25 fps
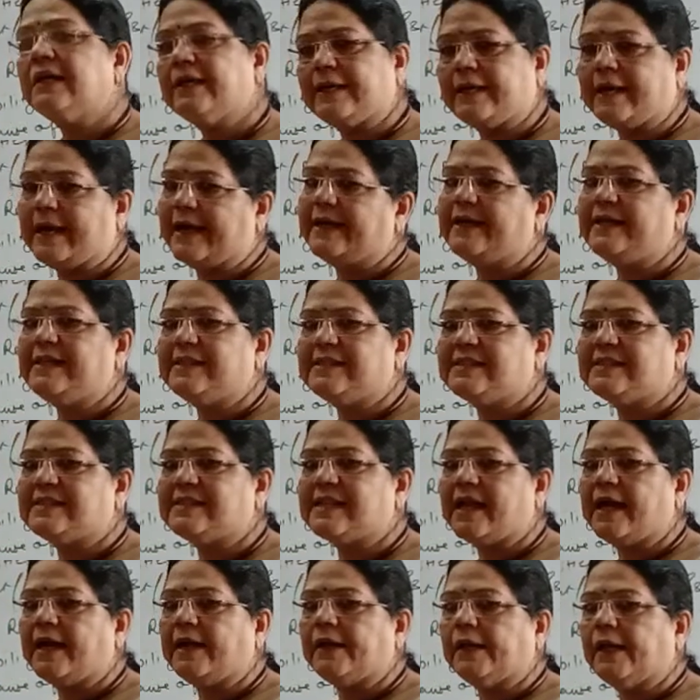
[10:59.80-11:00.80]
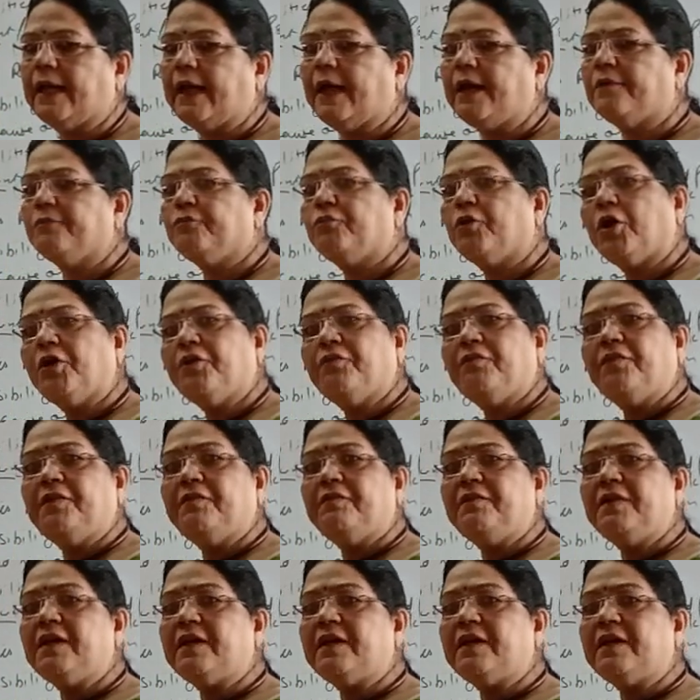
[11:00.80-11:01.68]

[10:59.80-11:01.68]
credit side. And what we